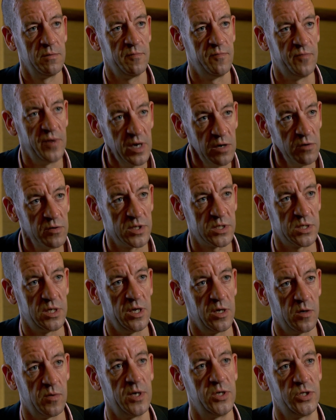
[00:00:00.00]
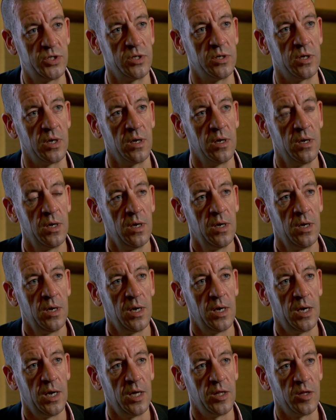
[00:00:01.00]
vigorously questioning,
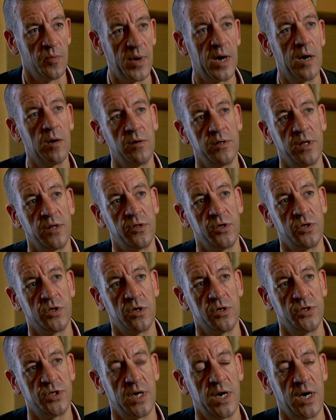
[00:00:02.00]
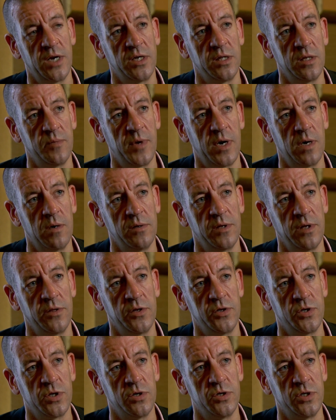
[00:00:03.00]
the power that the church had and the power that
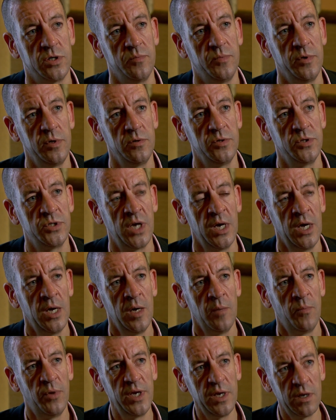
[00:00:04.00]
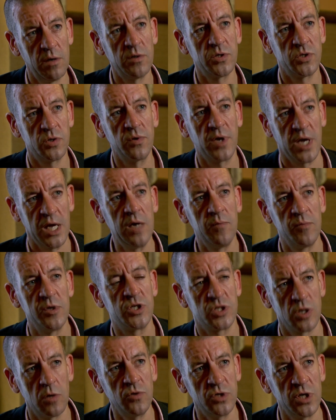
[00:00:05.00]
the church abused. But it also came with
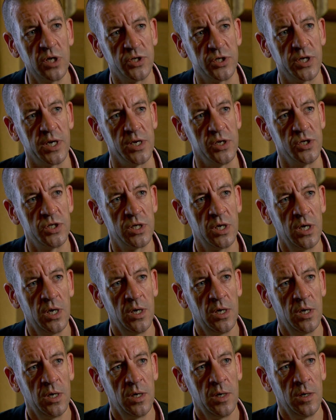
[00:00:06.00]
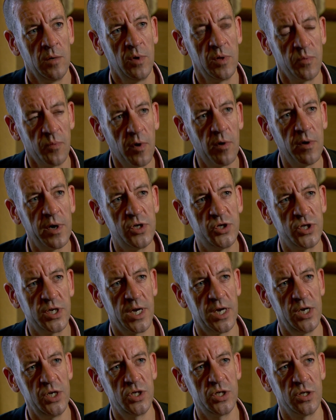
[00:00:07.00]
social change, with more
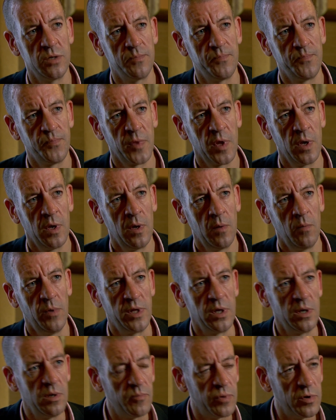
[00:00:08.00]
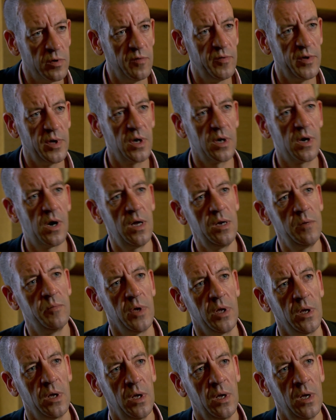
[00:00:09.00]
education, with an improving
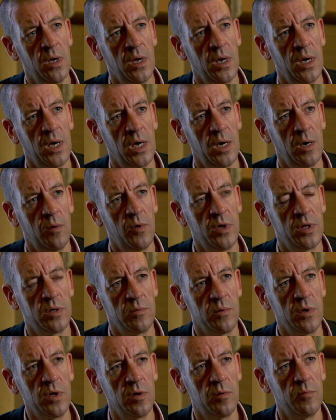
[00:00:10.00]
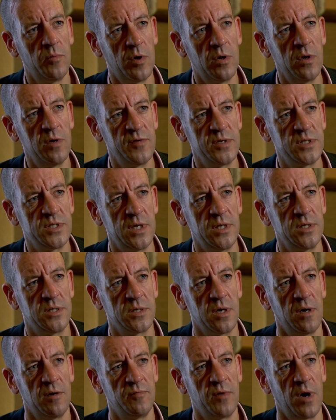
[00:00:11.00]
economy, with more of a sense
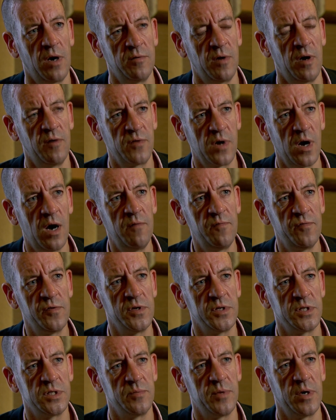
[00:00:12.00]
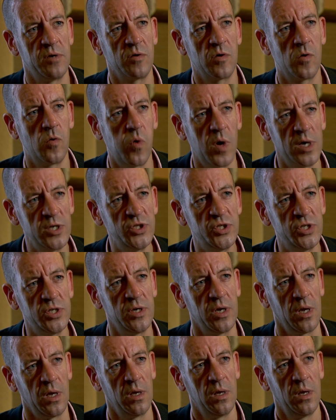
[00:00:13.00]
of confidence about
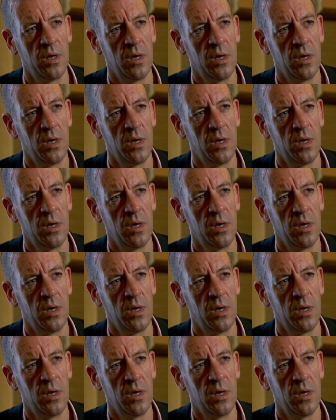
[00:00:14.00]
questioning